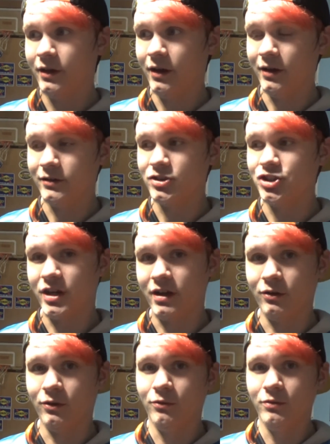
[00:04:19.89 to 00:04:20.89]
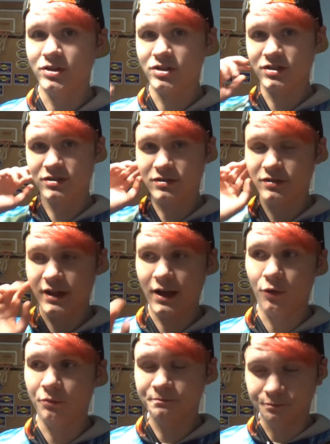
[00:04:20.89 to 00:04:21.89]
uh, channel, which is
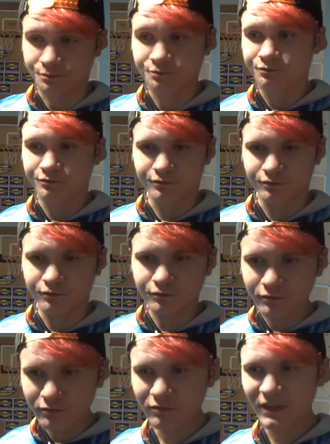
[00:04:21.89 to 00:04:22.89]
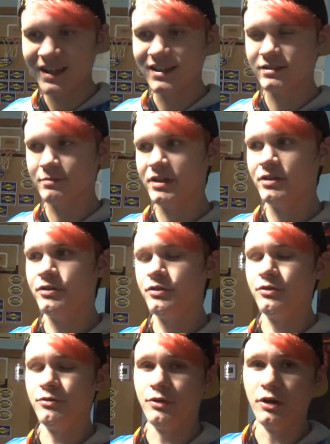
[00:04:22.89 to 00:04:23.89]
now, as many of
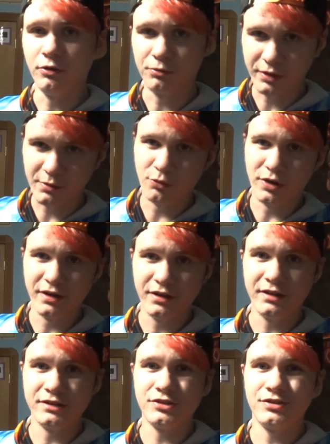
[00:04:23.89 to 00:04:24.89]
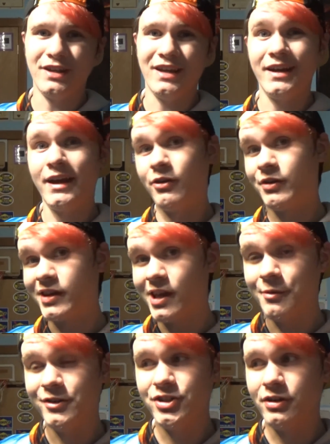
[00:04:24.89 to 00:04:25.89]
you know, rebranded into the N I R A
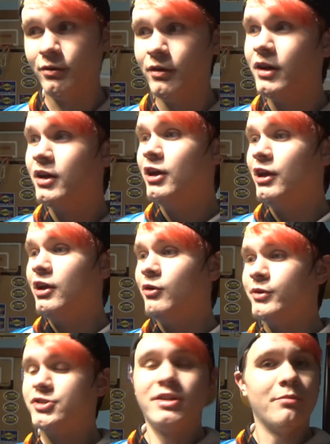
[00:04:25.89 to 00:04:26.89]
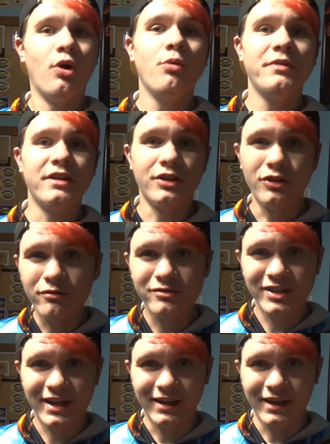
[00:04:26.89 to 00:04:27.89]
Gaming channel, which I'm hoping to
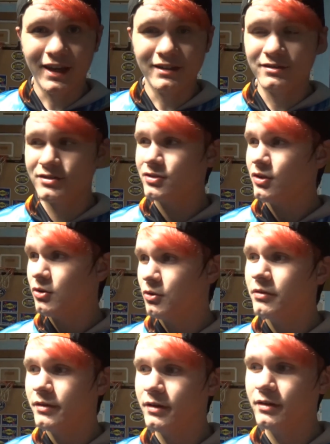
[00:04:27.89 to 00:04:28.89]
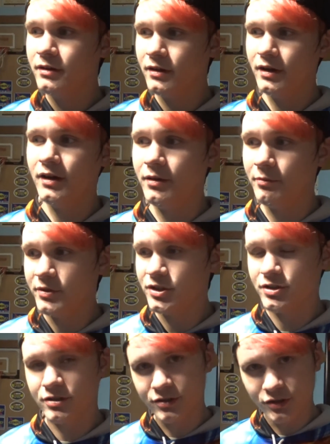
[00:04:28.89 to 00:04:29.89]
use that again. So uh, be
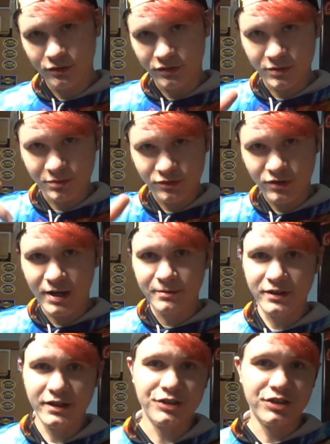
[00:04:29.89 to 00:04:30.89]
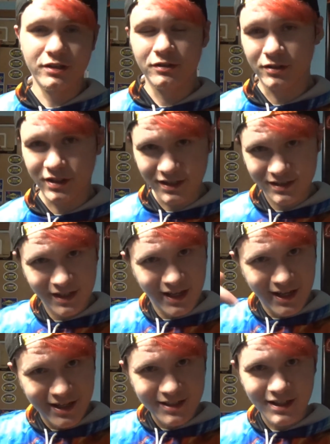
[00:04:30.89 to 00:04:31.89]
sure to subscribe to that channel. Links
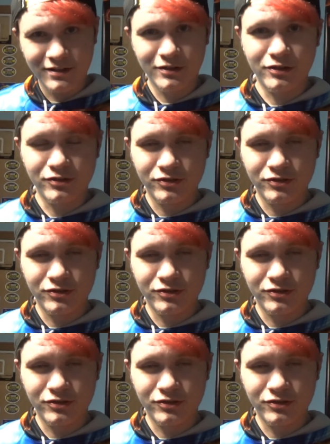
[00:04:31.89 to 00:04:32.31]
down in the